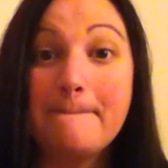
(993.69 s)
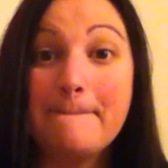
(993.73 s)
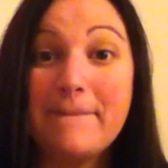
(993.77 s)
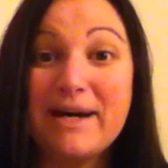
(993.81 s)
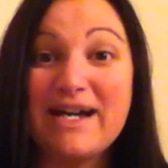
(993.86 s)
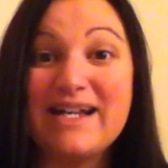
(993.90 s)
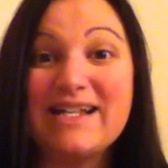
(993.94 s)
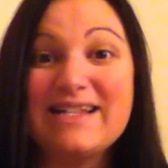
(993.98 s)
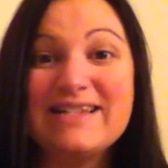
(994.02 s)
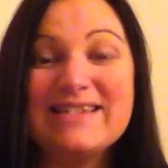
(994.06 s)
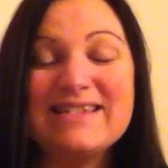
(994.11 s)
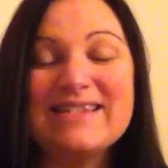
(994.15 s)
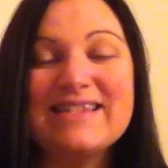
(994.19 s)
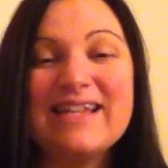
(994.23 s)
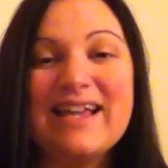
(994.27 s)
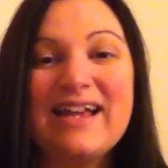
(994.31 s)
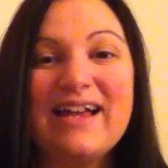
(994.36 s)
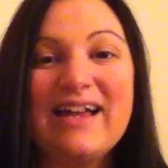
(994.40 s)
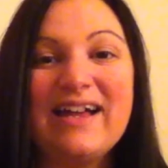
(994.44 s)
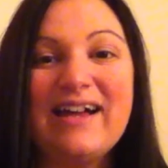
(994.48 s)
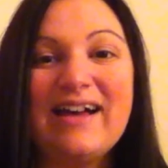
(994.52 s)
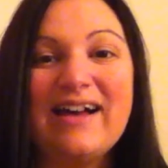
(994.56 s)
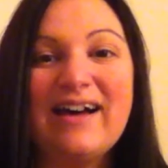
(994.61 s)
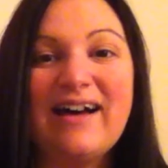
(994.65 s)
but
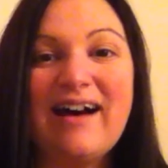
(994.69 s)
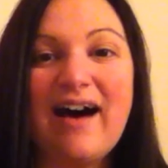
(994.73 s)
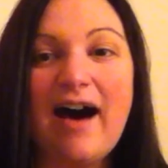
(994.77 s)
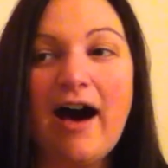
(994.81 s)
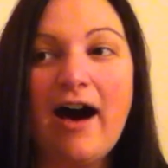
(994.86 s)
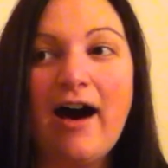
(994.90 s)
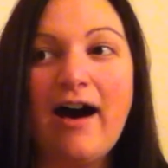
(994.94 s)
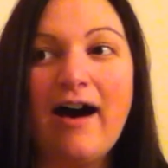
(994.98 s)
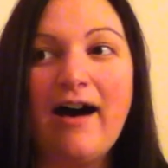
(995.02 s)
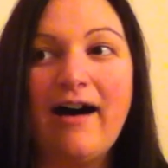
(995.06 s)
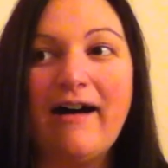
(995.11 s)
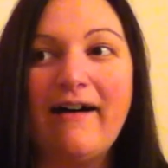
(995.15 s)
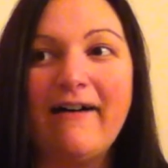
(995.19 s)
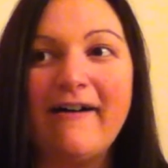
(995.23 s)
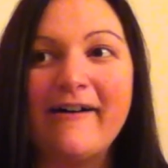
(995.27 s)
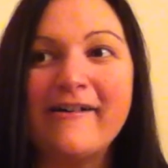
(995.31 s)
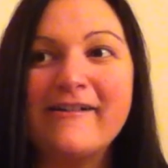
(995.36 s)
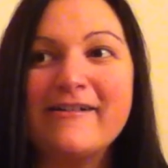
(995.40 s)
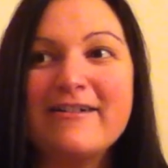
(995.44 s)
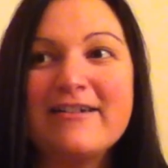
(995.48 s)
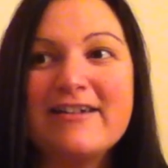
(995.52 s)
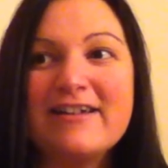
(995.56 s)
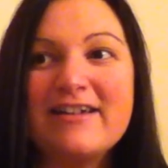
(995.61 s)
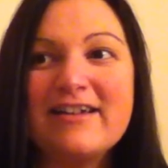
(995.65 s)

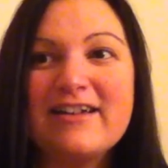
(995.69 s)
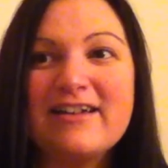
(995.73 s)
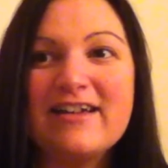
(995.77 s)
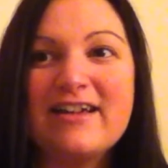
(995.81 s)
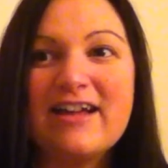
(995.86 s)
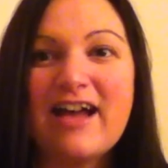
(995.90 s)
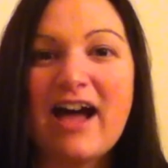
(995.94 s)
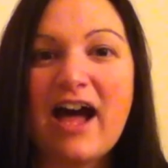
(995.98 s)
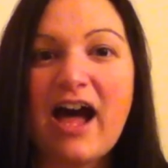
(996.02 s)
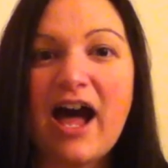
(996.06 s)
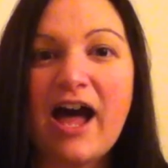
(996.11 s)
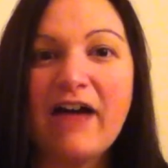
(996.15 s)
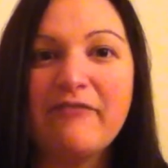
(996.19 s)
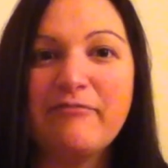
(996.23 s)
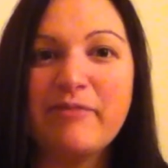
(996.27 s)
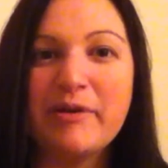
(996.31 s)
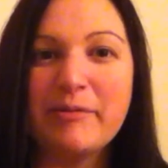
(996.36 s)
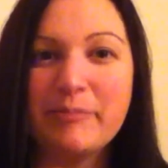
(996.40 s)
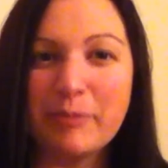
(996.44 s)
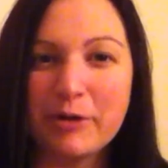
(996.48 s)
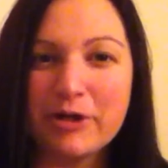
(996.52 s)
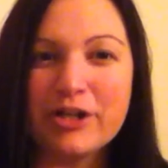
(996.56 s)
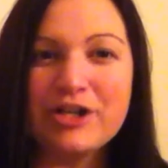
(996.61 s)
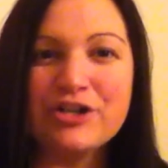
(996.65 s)
I've
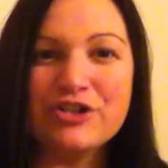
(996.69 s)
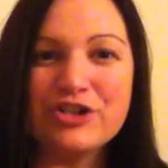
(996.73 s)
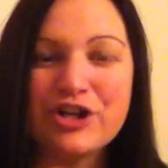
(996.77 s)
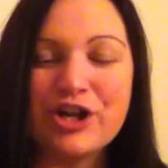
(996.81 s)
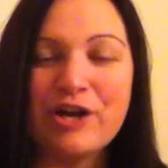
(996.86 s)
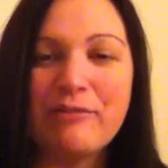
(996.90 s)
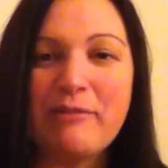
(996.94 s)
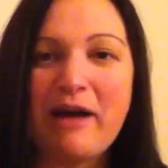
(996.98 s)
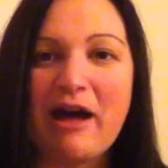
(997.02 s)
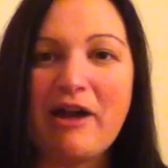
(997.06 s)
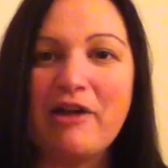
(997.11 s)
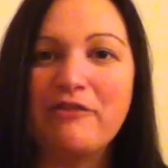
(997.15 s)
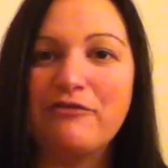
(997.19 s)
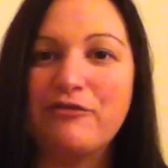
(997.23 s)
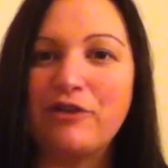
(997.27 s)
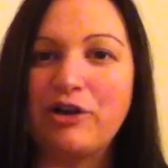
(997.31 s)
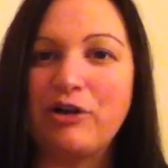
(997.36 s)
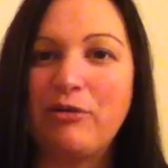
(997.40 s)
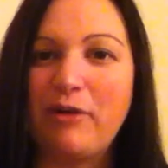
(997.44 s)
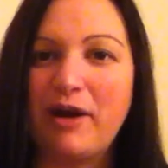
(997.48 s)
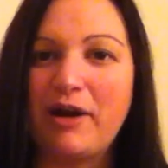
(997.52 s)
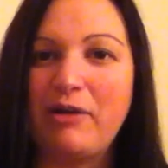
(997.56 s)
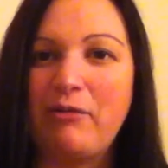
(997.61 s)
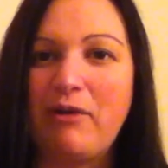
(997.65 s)
been pretty sure about it for
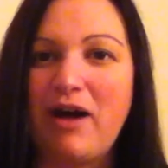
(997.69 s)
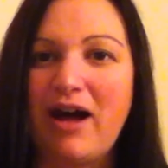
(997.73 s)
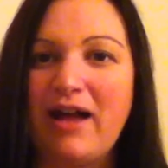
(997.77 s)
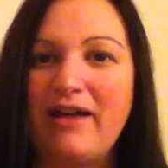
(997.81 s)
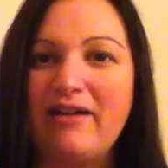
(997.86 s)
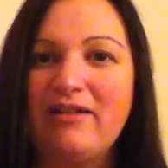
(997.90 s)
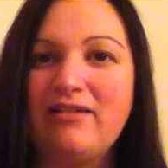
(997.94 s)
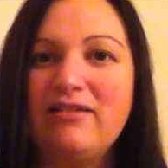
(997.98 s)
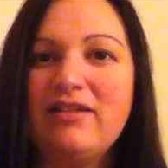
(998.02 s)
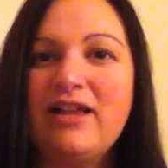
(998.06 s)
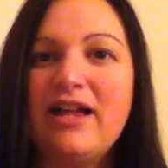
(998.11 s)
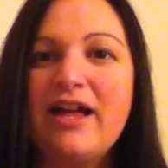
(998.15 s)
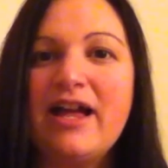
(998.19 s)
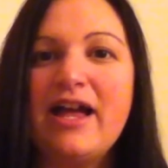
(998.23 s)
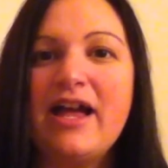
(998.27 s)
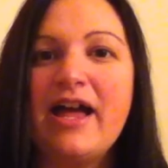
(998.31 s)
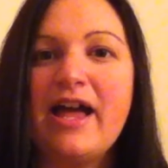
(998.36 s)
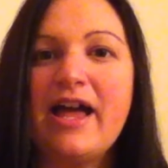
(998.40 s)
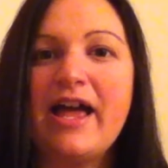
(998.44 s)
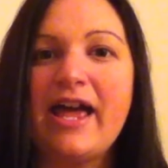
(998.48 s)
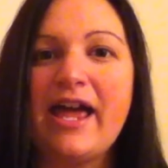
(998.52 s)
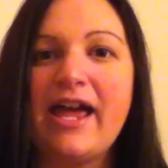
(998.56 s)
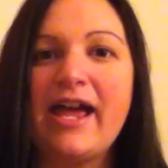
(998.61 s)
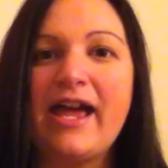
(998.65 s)
quite a while,
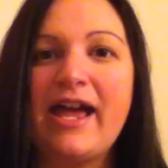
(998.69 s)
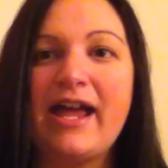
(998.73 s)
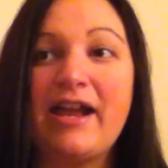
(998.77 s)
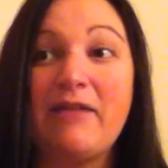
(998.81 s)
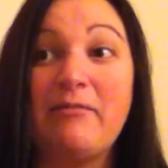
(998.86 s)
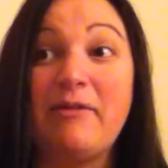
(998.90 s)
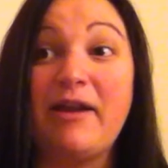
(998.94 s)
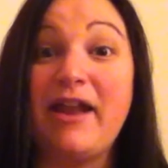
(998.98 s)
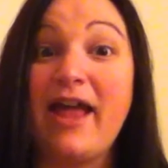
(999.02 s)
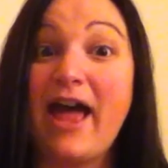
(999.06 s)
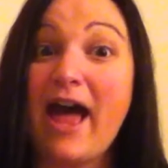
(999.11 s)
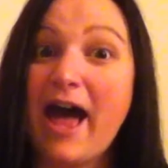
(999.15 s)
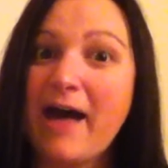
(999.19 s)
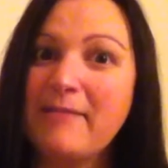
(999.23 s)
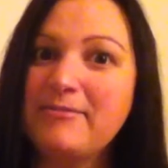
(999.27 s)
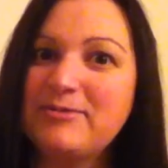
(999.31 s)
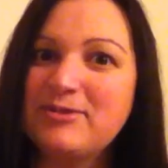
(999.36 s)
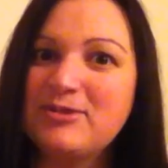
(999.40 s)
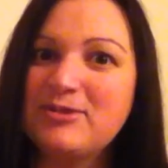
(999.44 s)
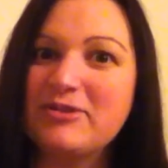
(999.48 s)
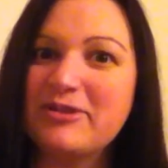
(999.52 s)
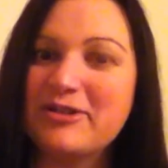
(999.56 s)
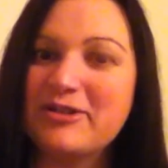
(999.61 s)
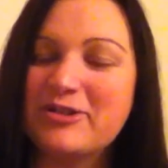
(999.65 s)
and I've been
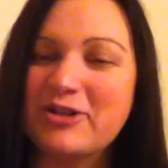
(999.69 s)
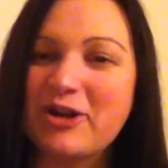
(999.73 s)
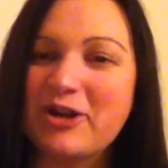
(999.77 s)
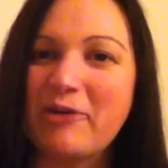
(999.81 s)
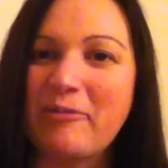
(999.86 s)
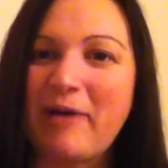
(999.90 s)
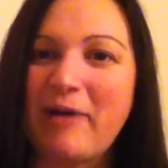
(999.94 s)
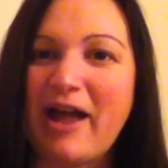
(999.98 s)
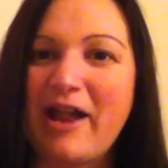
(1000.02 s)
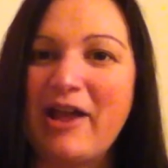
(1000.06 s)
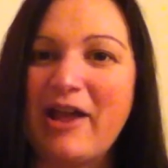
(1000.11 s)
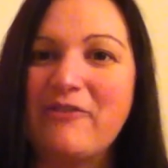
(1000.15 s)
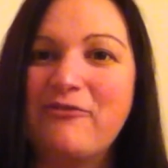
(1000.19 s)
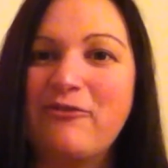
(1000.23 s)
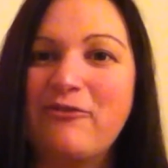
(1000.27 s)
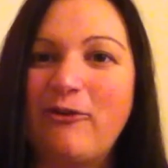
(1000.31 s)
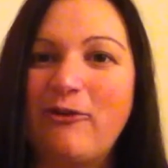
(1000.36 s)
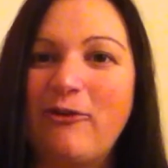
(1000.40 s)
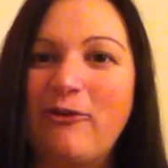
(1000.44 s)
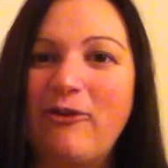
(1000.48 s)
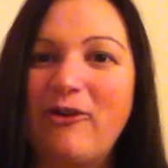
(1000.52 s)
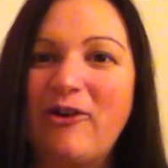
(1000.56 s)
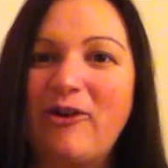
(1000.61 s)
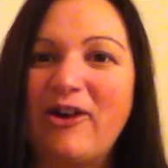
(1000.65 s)
absolutely sure about it
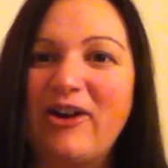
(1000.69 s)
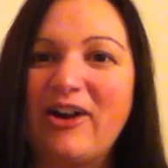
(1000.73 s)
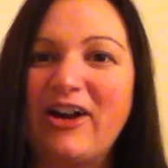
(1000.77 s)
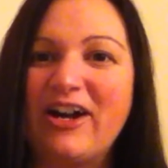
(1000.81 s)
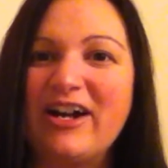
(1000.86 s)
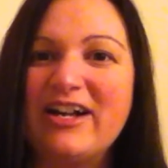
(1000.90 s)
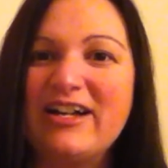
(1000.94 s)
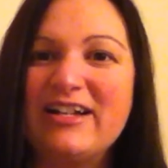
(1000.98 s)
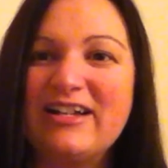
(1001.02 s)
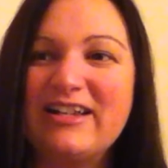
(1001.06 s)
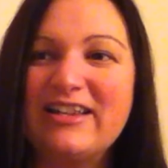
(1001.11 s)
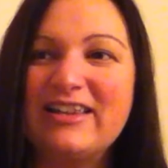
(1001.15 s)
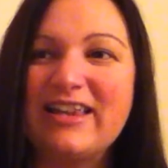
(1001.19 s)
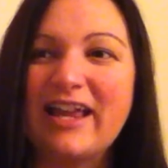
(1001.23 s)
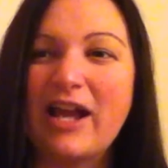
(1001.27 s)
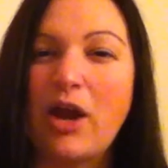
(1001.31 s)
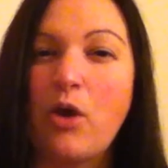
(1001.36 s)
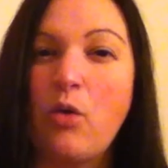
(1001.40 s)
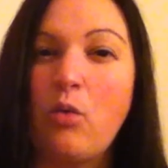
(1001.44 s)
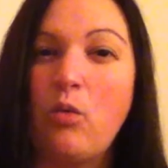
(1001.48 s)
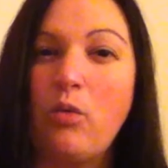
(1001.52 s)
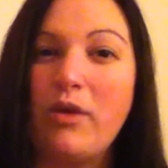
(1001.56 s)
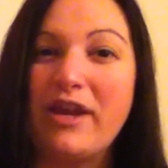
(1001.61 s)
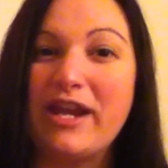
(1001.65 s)
for
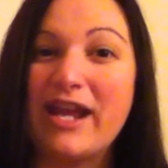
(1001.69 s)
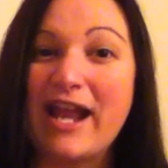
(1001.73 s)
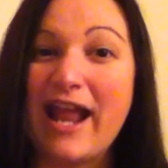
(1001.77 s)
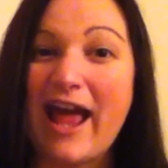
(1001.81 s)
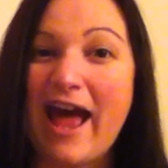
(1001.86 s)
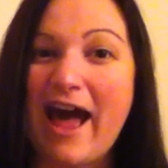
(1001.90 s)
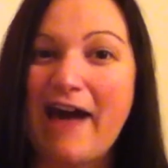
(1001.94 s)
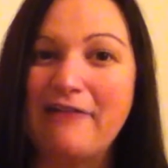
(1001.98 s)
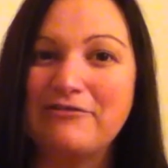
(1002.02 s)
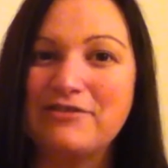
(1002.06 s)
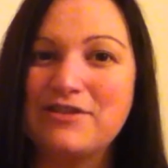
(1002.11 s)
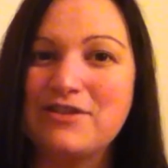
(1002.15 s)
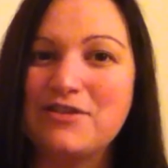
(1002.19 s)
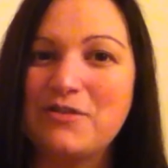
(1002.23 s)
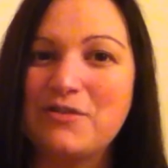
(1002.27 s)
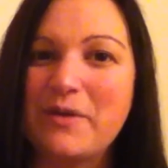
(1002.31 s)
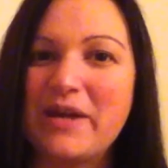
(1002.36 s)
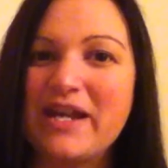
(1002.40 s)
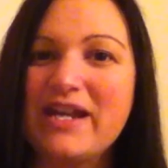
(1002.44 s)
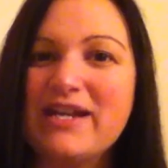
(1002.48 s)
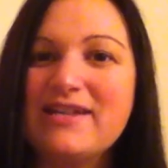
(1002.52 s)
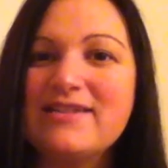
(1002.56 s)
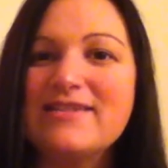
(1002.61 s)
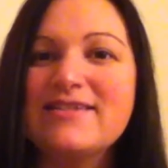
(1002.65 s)
like a week and a half, 2
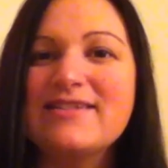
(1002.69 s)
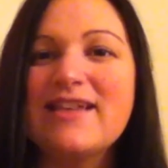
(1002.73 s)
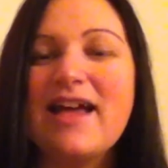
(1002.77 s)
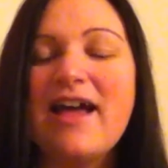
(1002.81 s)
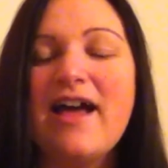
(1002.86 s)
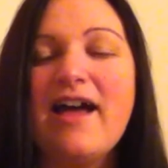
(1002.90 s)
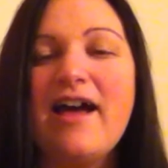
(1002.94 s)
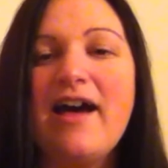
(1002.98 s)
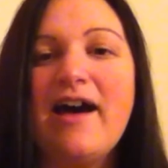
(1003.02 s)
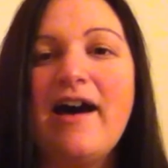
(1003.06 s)
weeks.